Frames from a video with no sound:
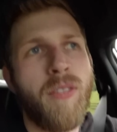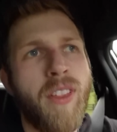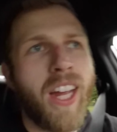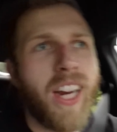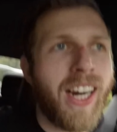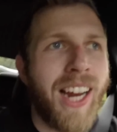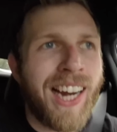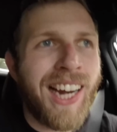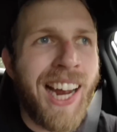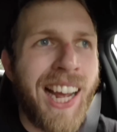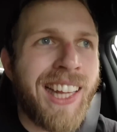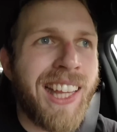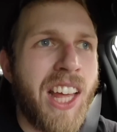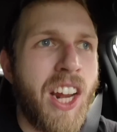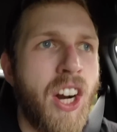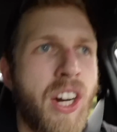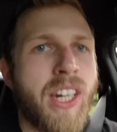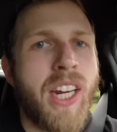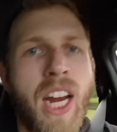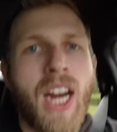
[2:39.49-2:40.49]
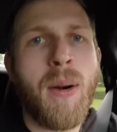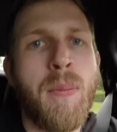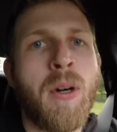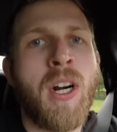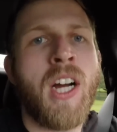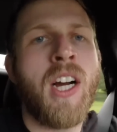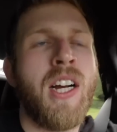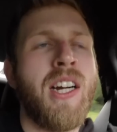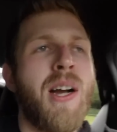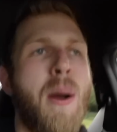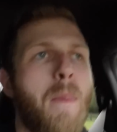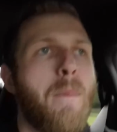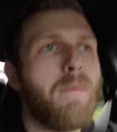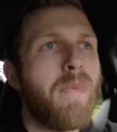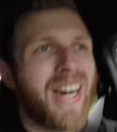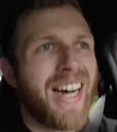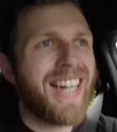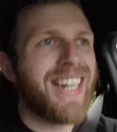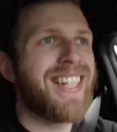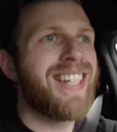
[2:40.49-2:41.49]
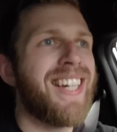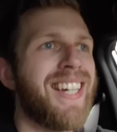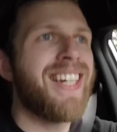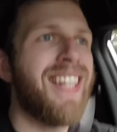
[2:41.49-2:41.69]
if I got that on camera, but